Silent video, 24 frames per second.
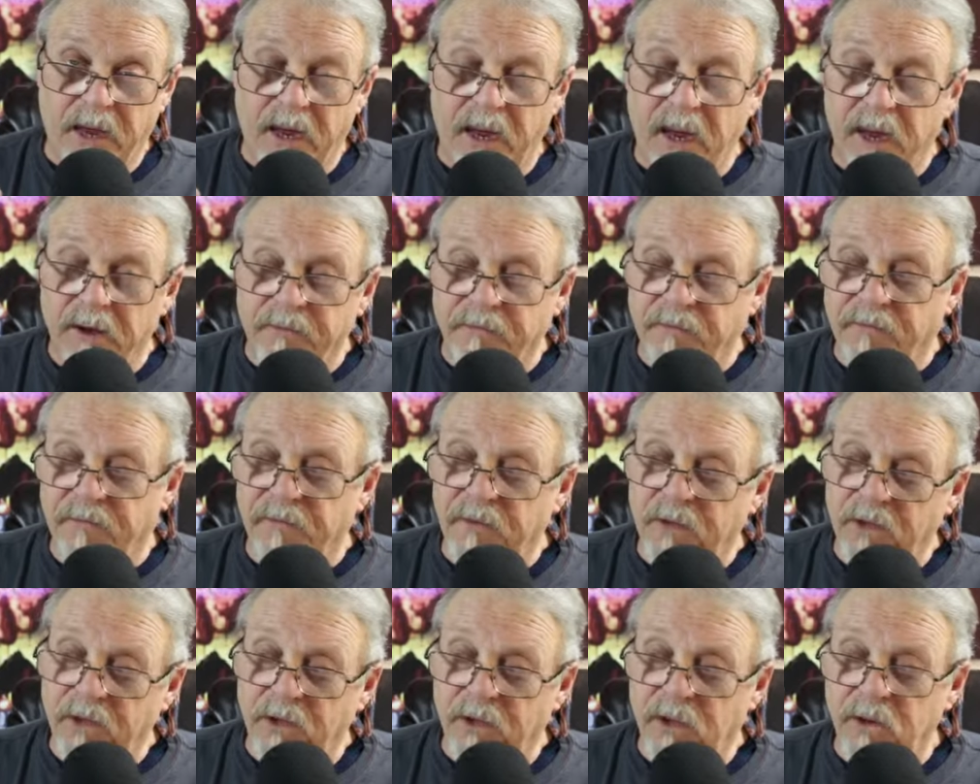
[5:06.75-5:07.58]
If
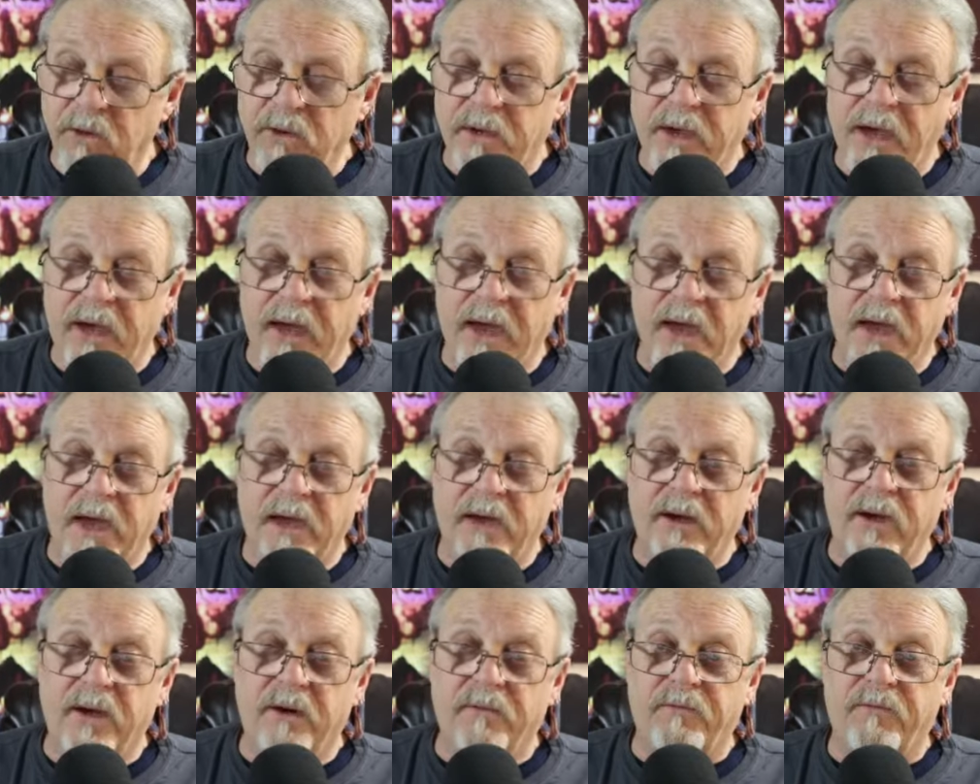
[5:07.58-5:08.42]
you
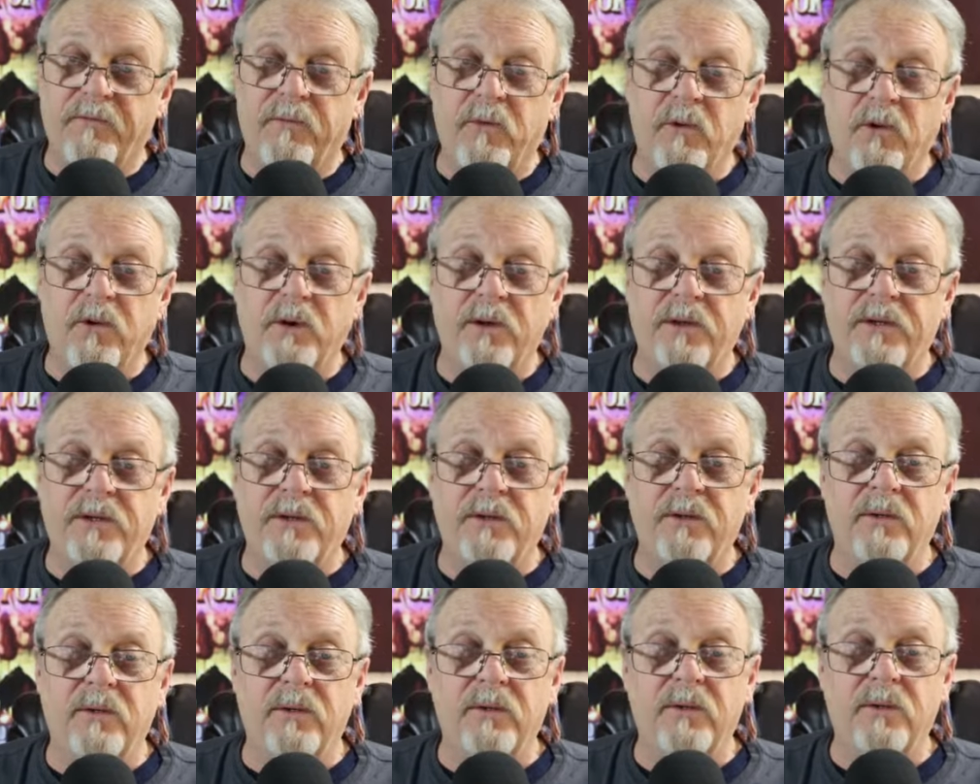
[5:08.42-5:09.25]
can't afford
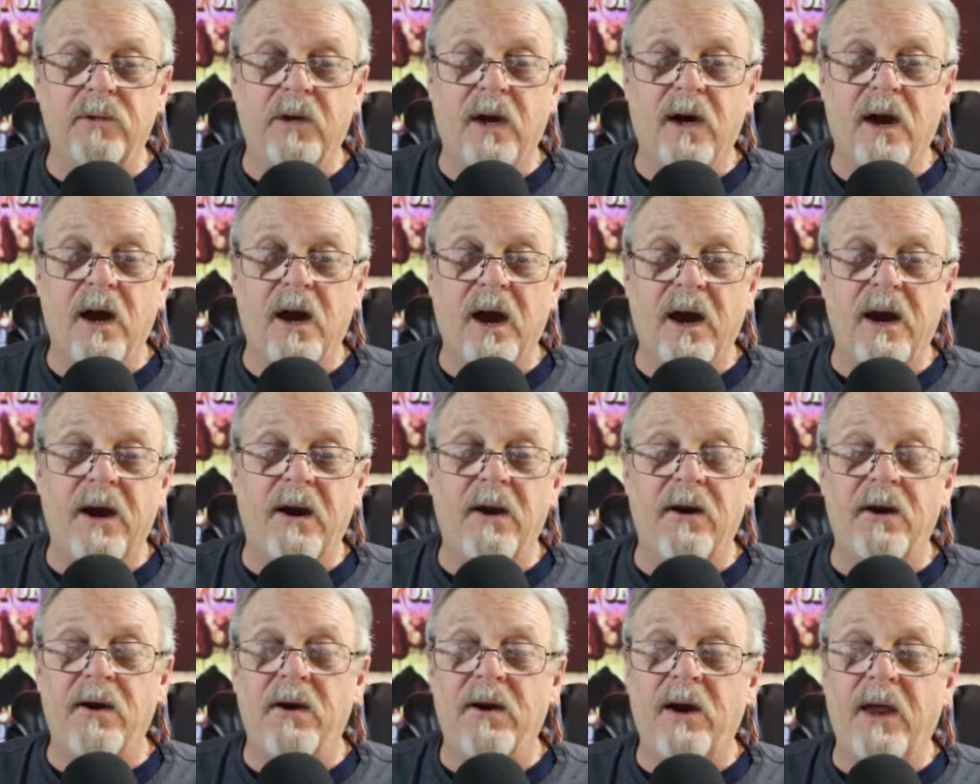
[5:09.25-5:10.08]
to
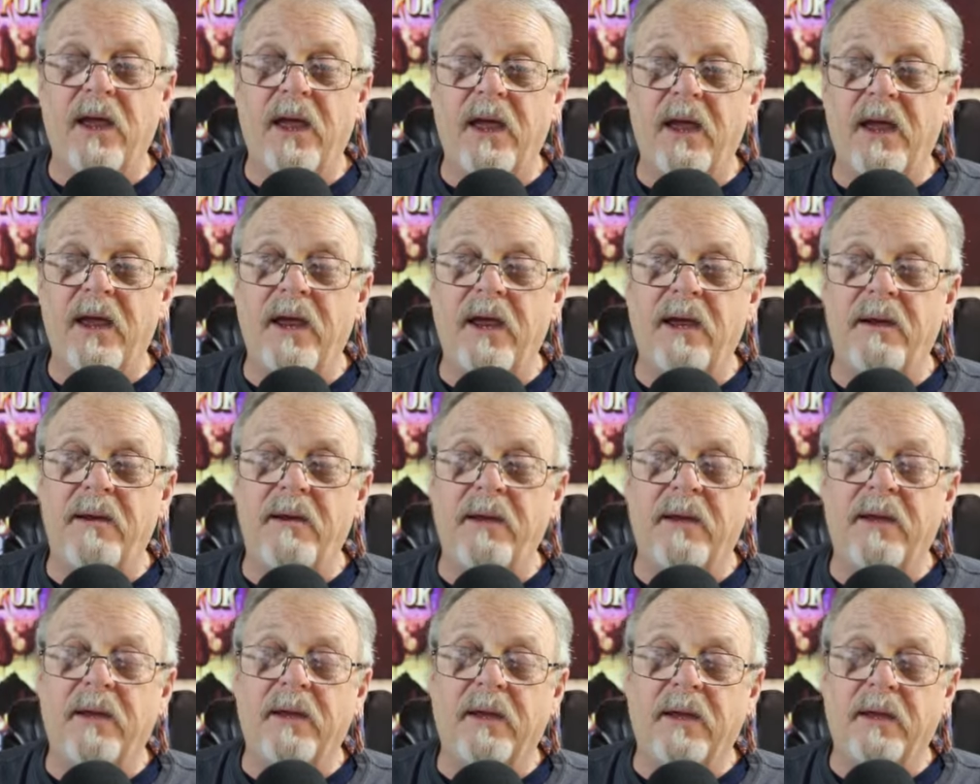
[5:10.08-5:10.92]
hire
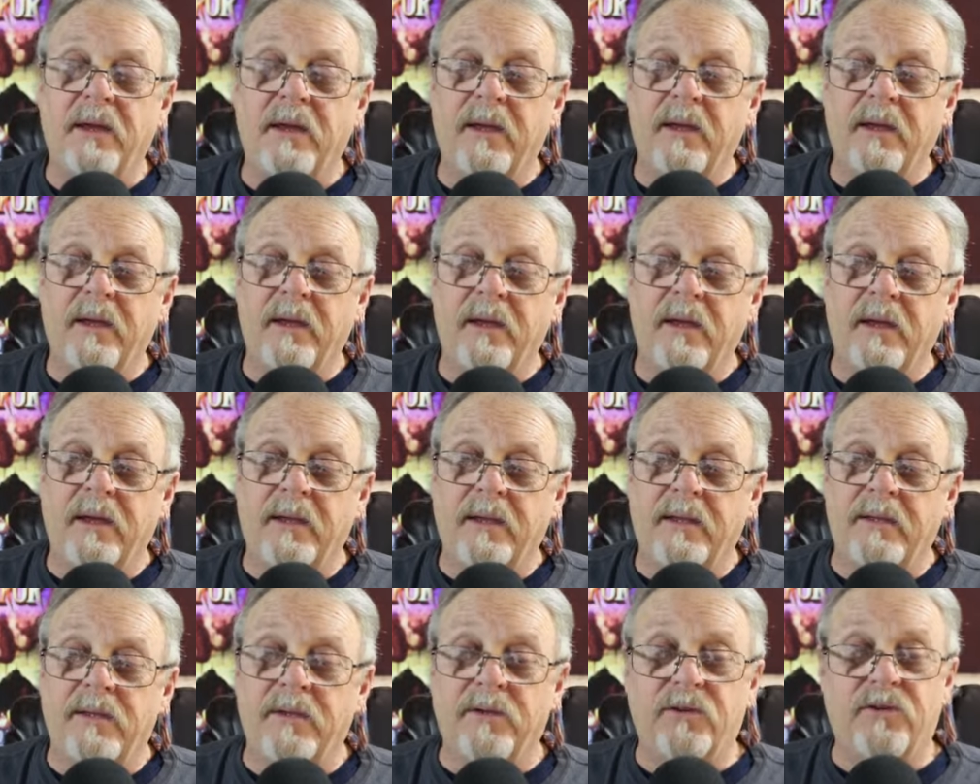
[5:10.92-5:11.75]
a
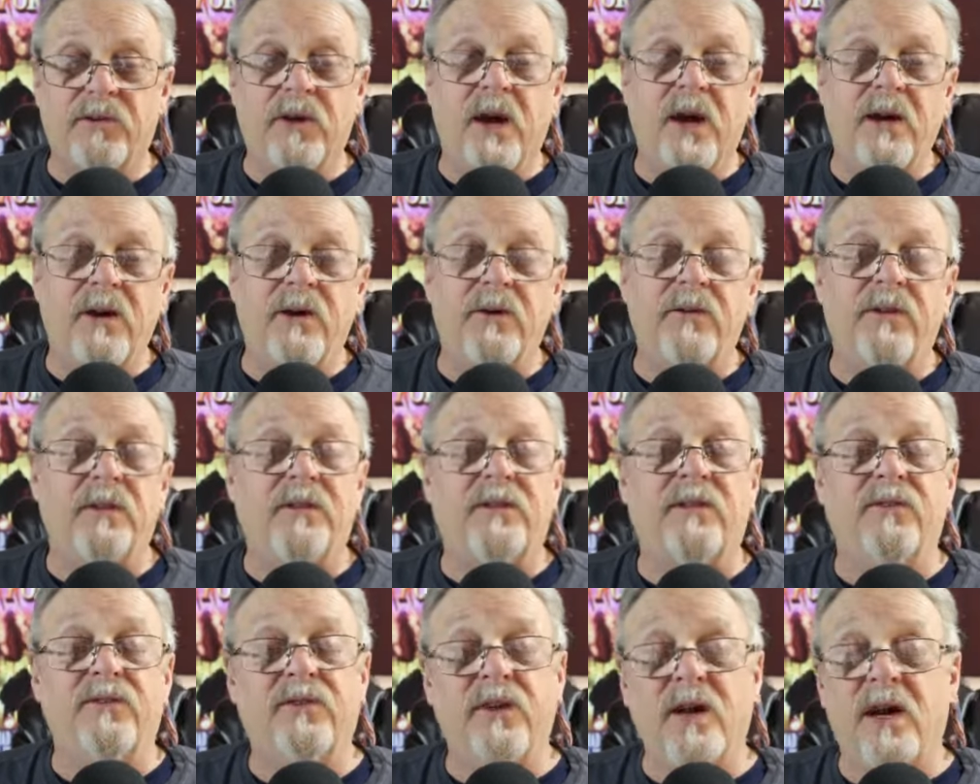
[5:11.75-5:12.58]
designer
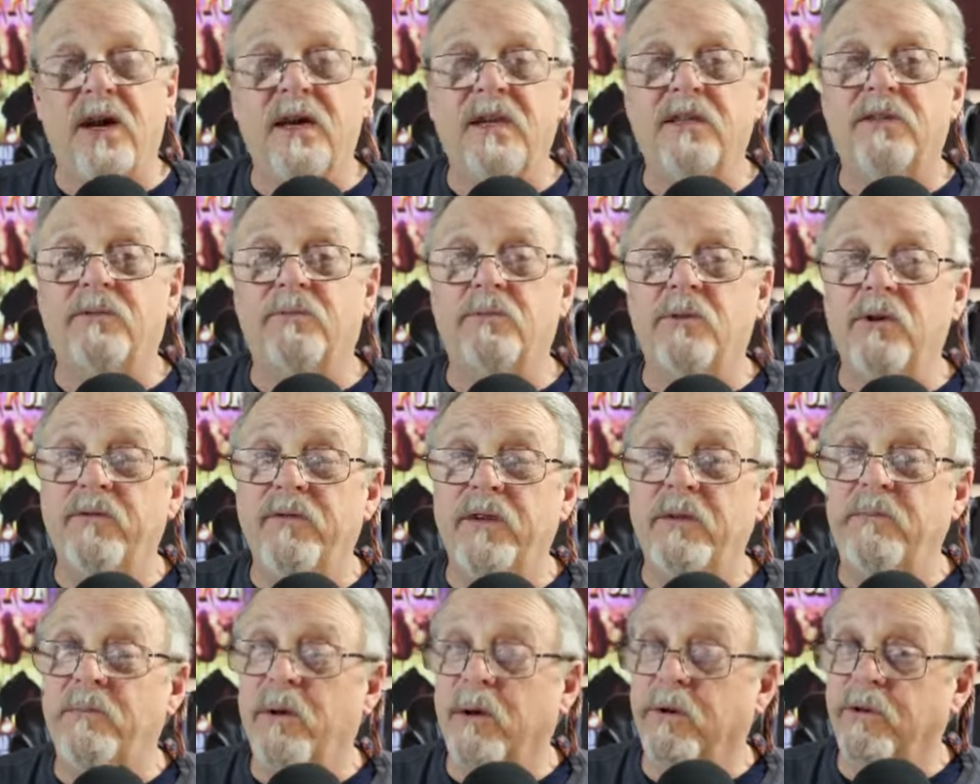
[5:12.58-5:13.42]
that designs
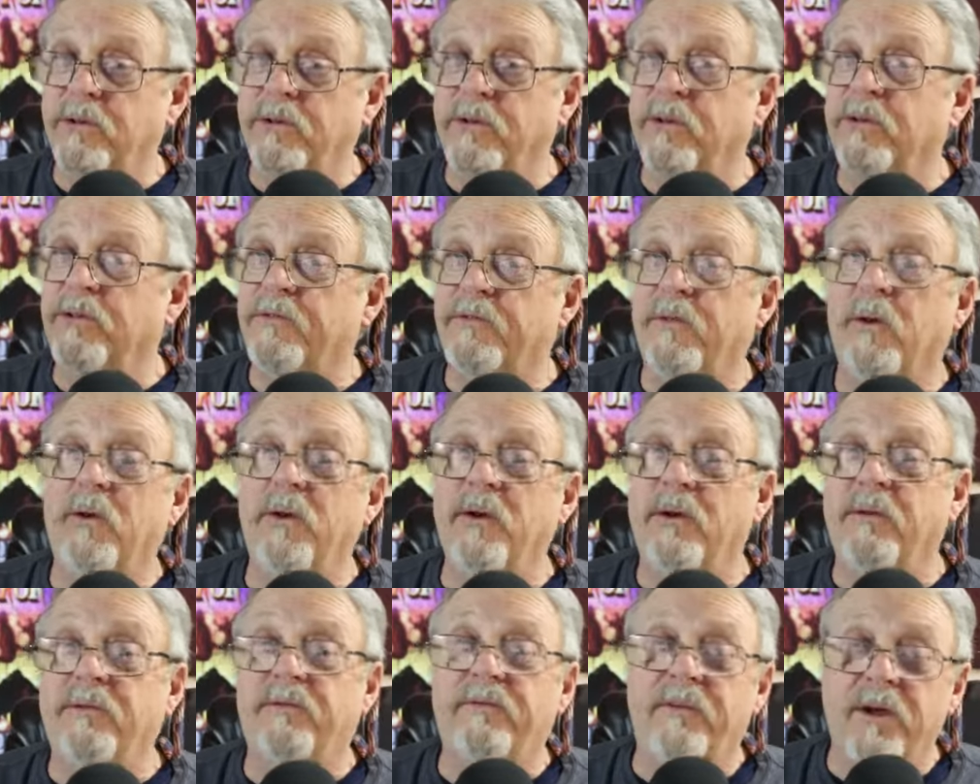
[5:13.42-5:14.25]
movie posters for
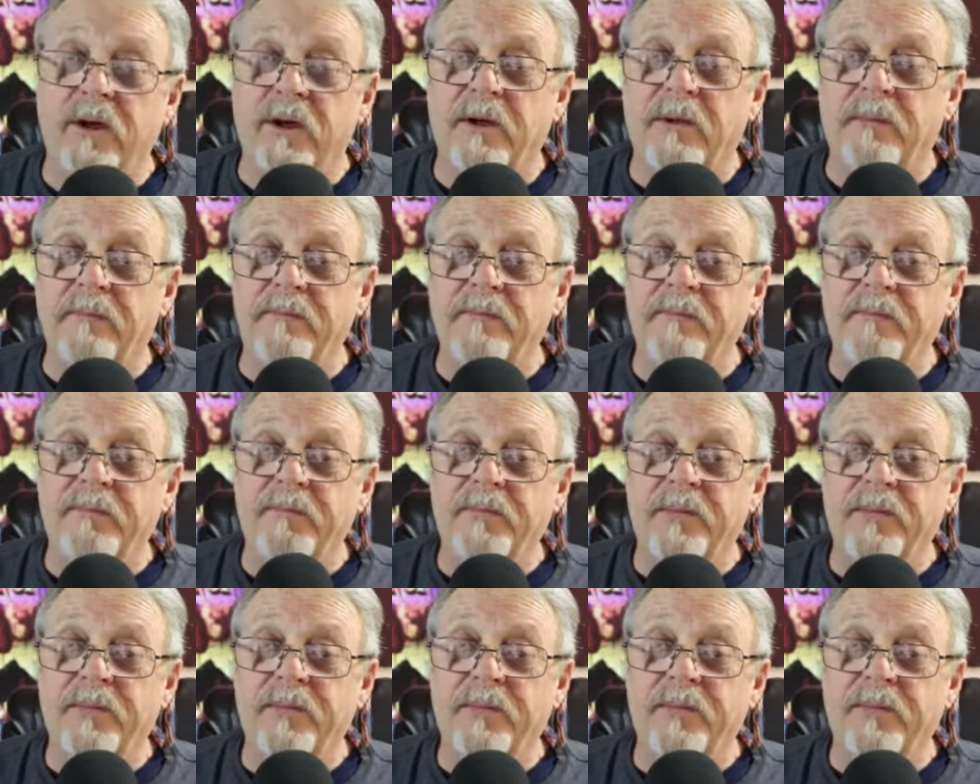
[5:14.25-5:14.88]
your film,